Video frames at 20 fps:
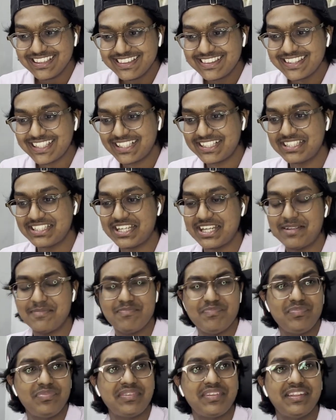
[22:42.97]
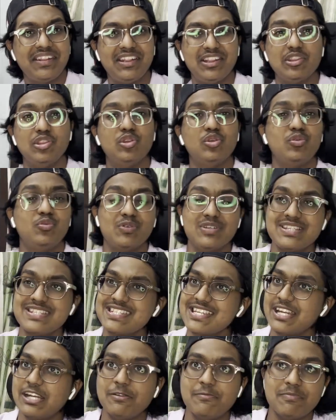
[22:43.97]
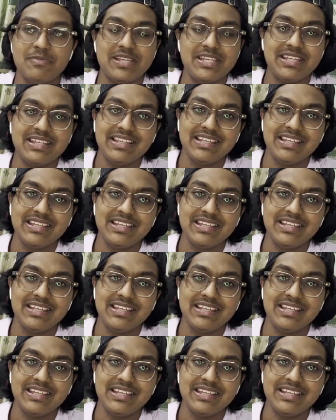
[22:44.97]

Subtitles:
That time, no one said me.